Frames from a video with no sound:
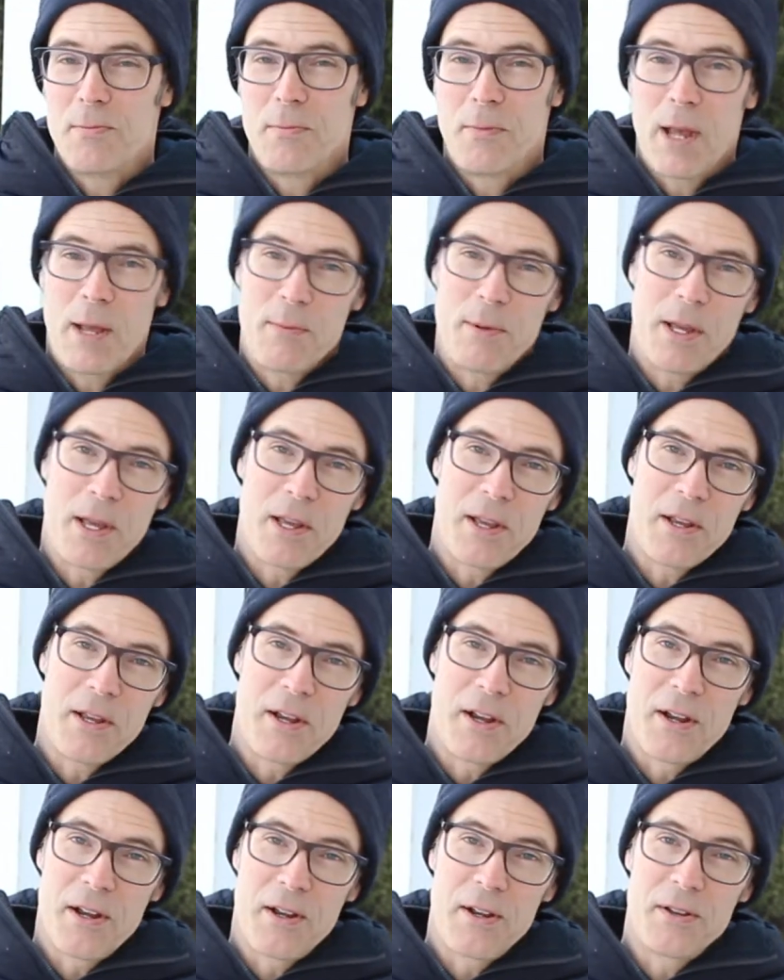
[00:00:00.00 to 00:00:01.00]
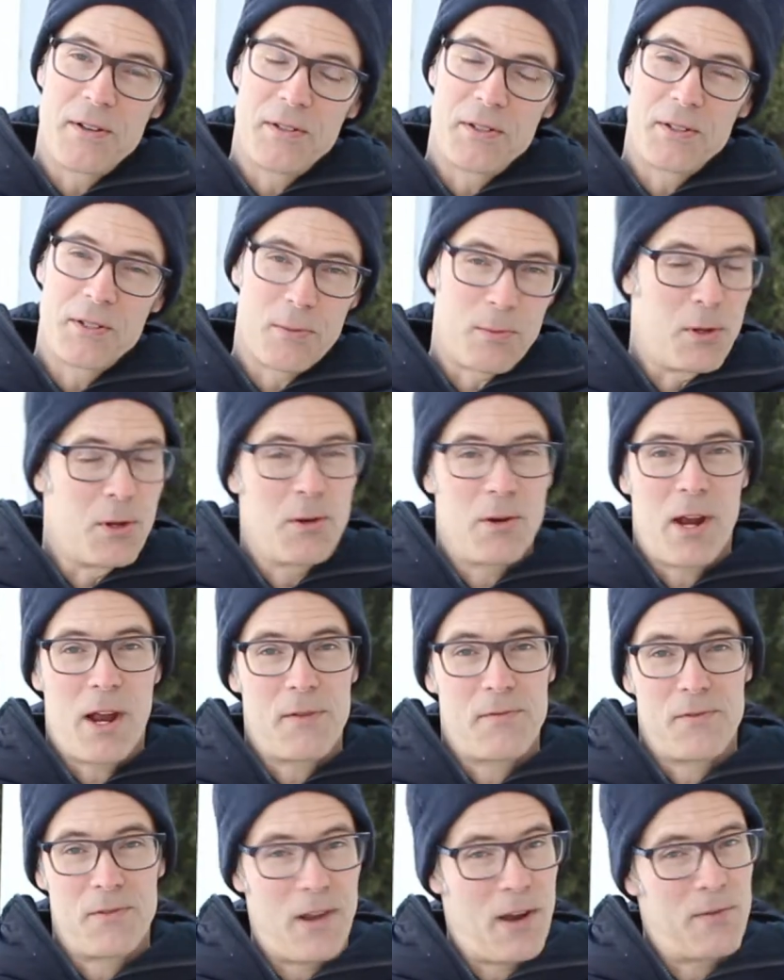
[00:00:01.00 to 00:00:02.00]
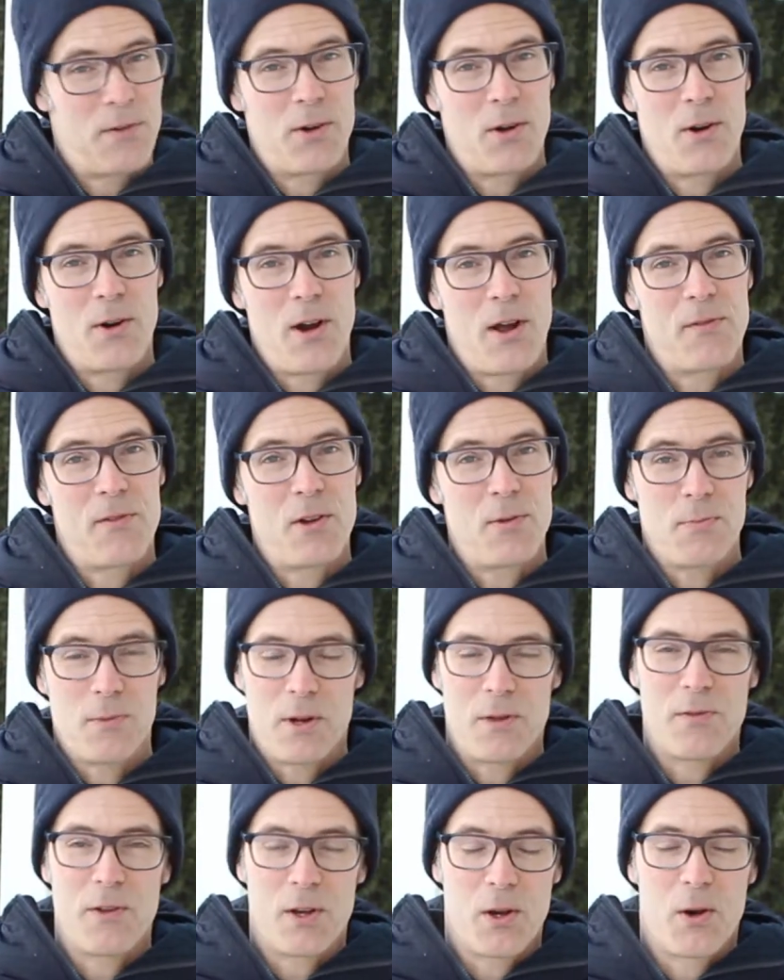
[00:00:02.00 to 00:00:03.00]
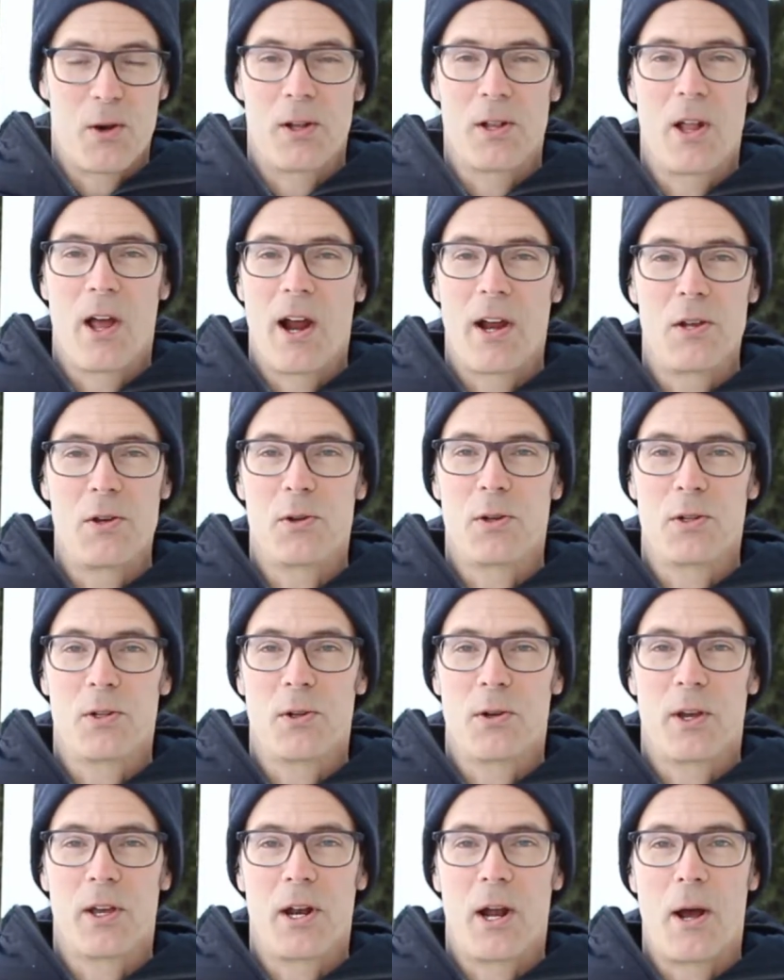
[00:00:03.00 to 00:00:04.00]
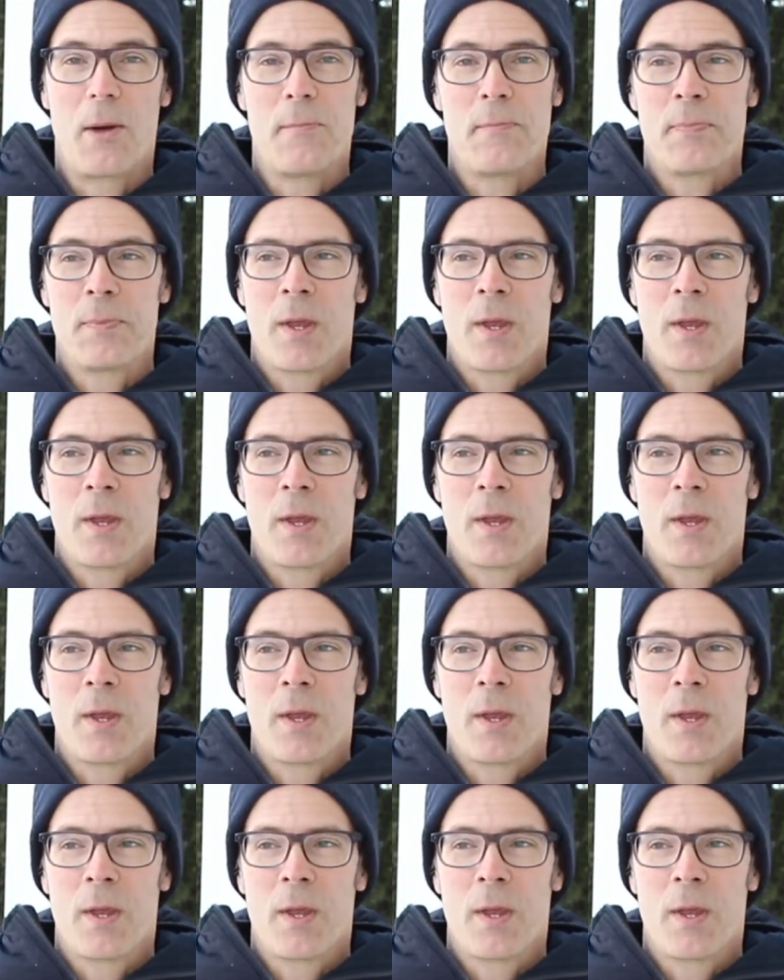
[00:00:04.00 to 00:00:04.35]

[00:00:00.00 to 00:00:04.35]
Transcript: Maybe some of you have never heard of it, but if you go online you can look it up.